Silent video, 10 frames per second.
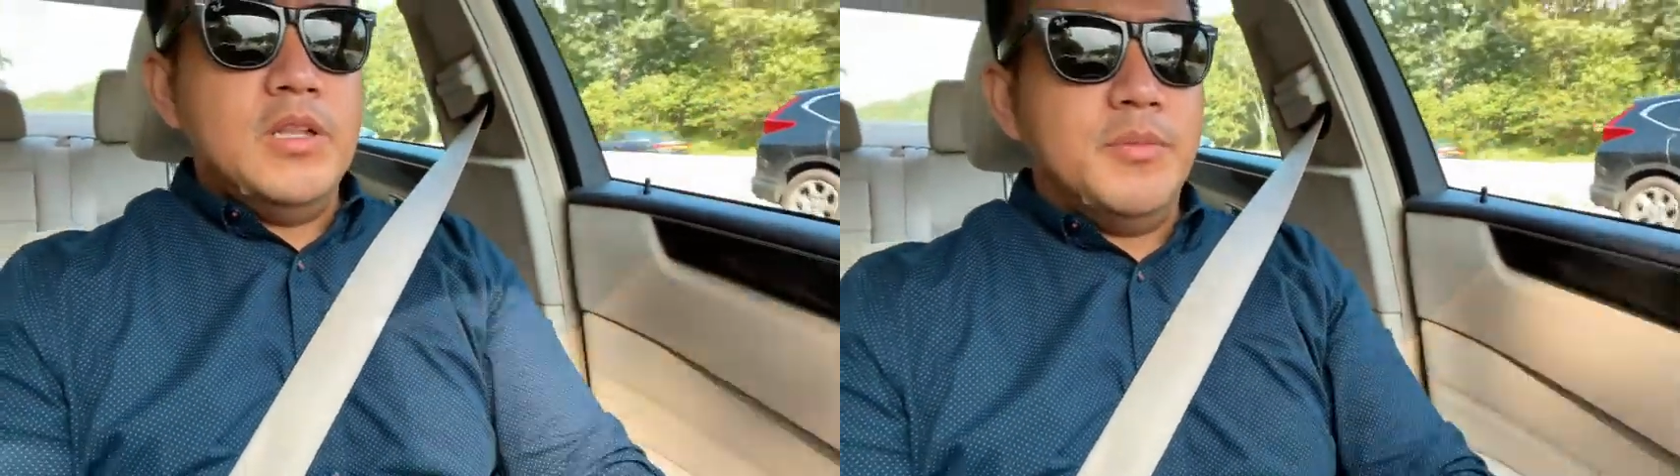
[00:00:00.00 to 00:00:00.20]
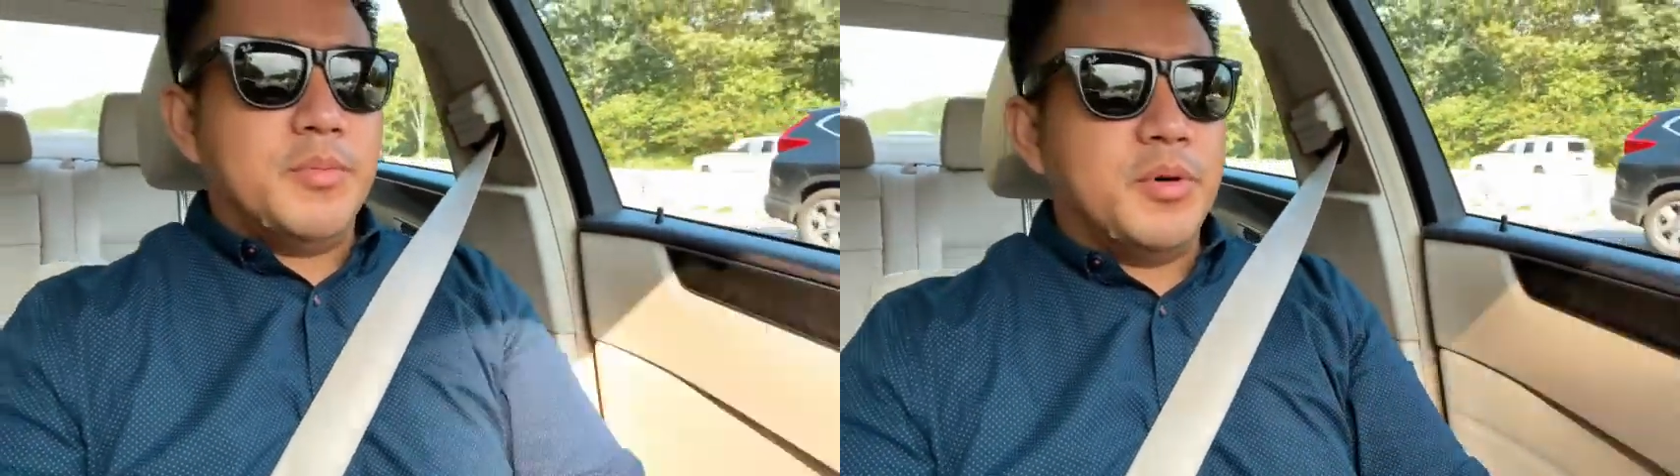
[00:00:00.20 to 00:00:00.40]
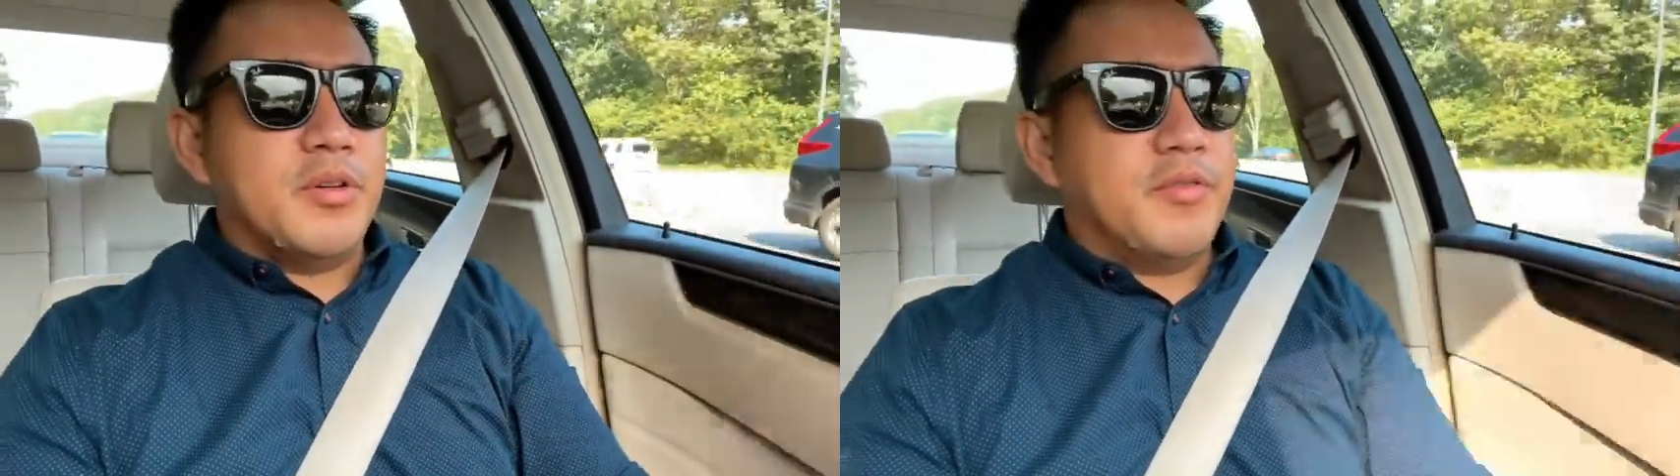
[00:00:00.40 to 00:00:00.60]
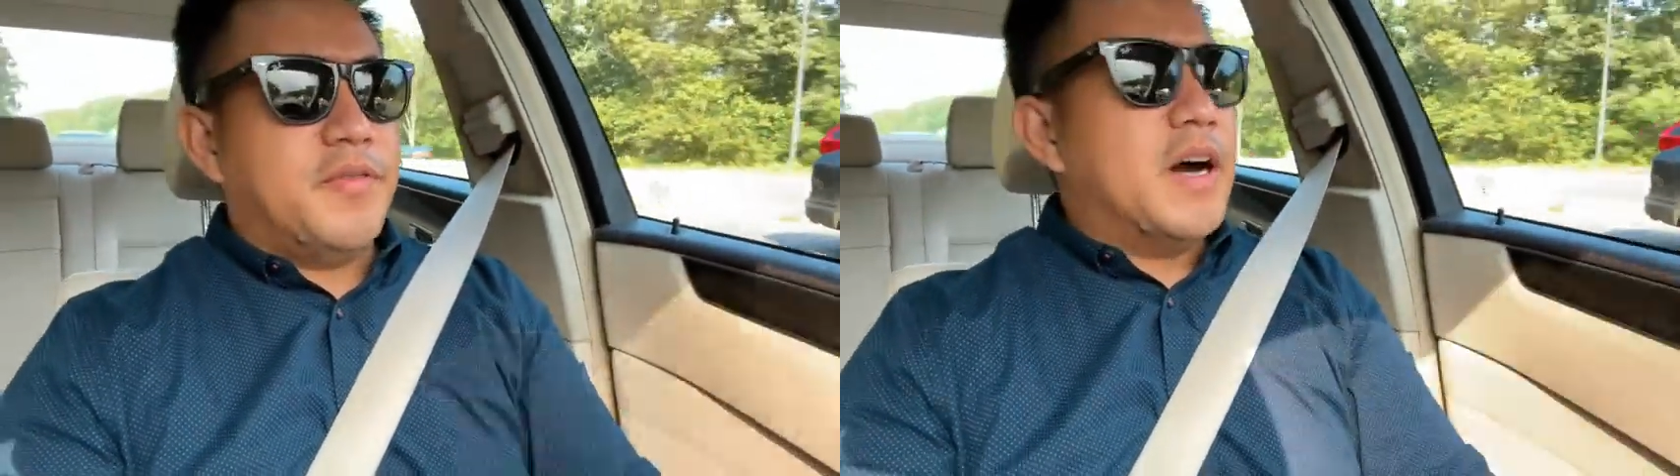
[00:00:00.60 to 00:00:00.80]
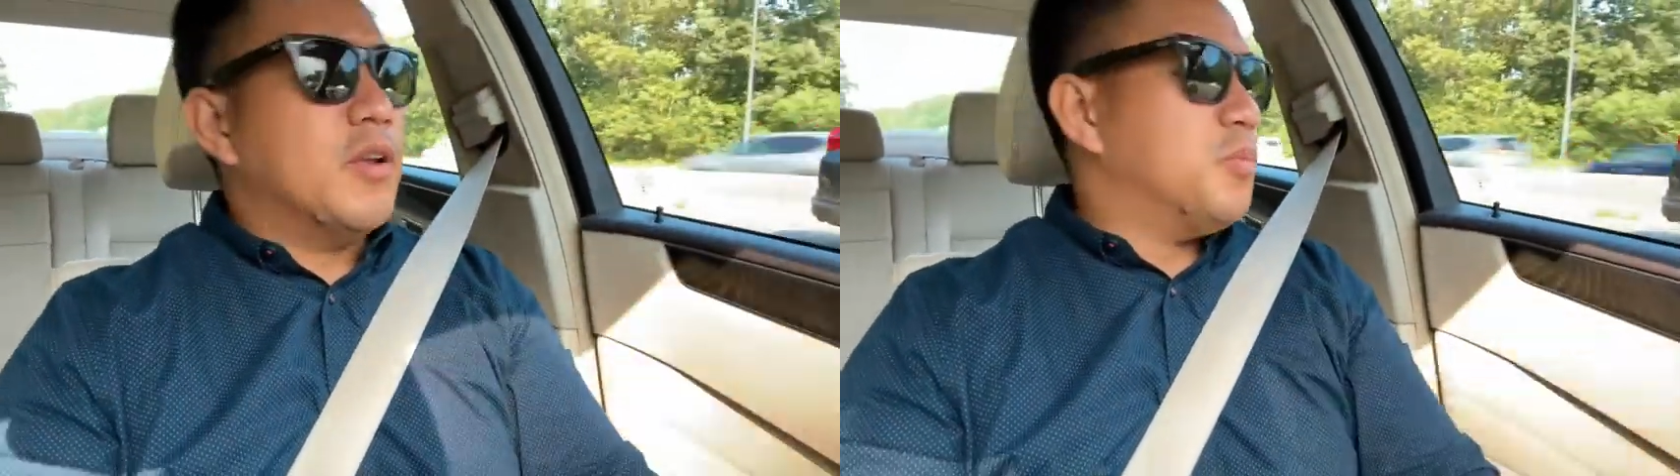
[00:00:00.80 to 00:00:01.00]
let me put it on
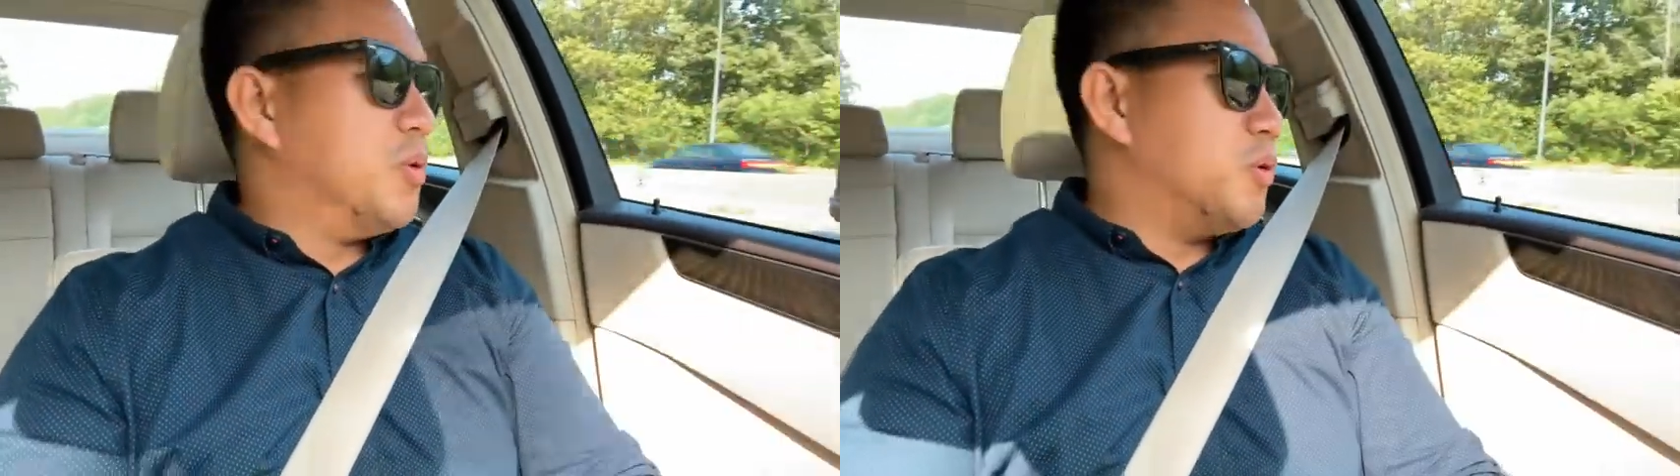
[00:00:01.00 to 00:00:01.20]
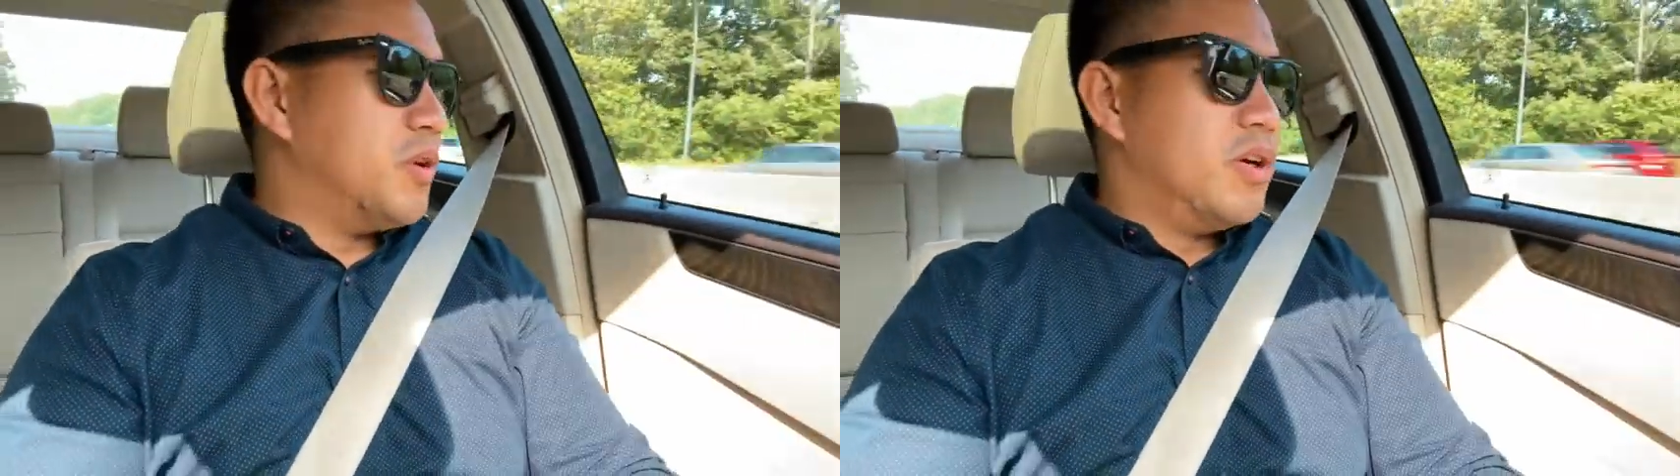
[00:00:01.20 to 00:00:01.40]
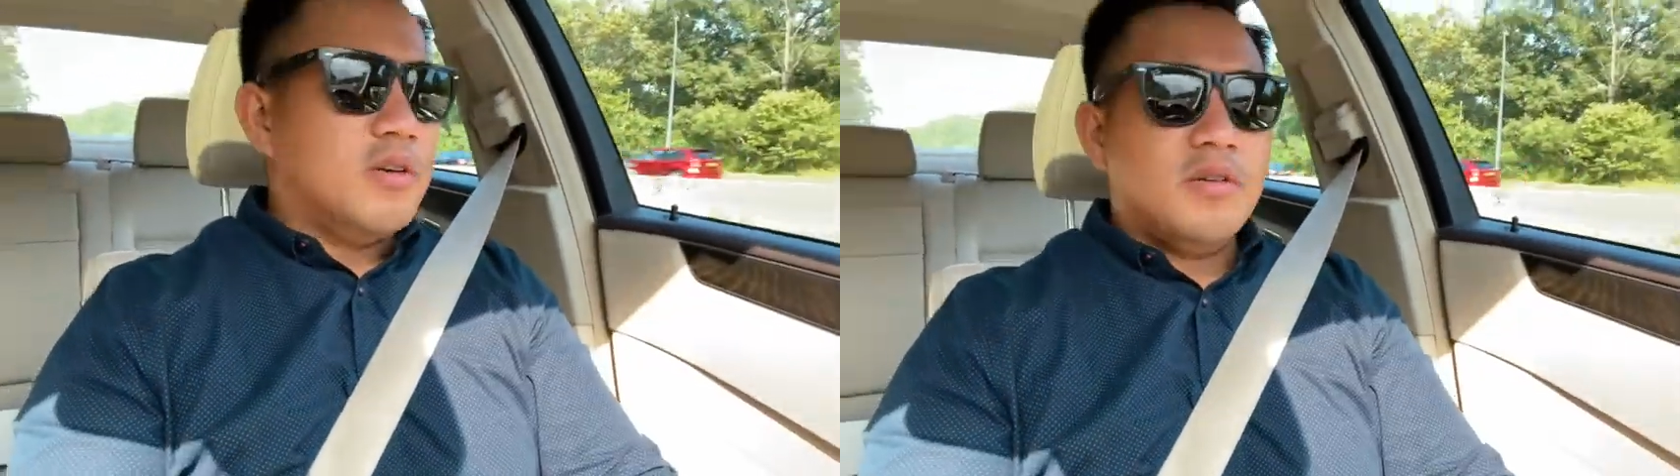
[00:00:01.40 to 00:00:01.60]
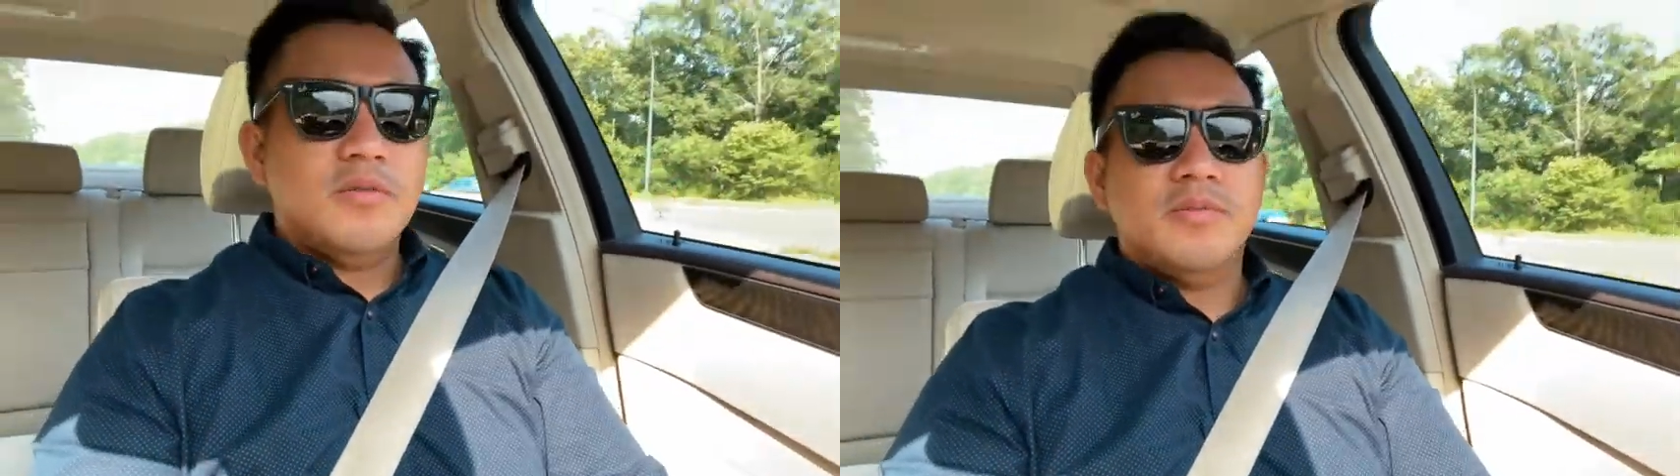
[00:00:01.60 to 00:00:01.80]
follow mode here.